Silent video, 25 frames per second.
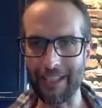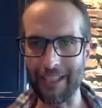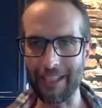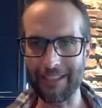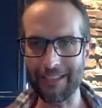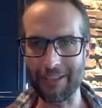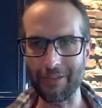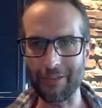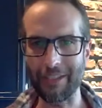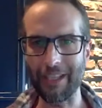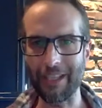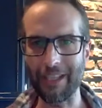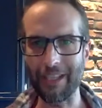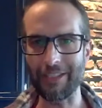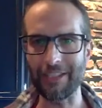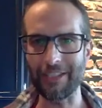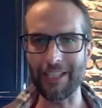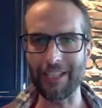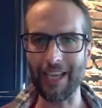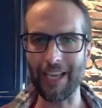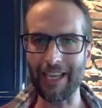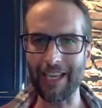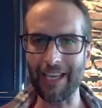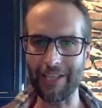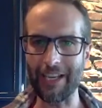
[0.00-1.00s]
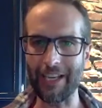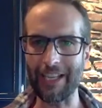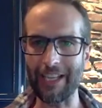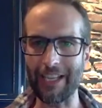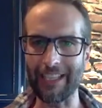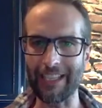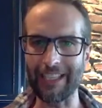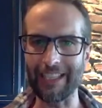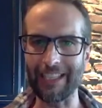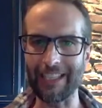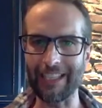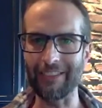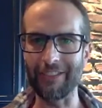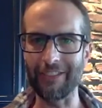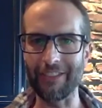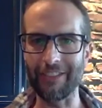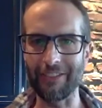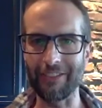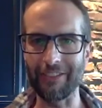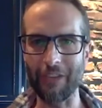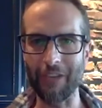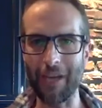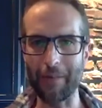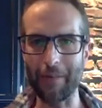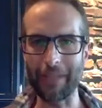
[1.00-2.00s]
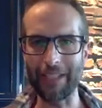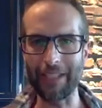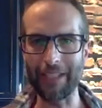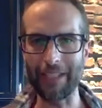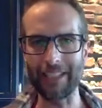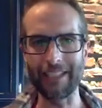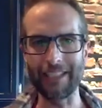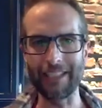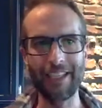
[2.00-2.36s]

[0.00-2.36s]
So we're not just hijacking it or robbing it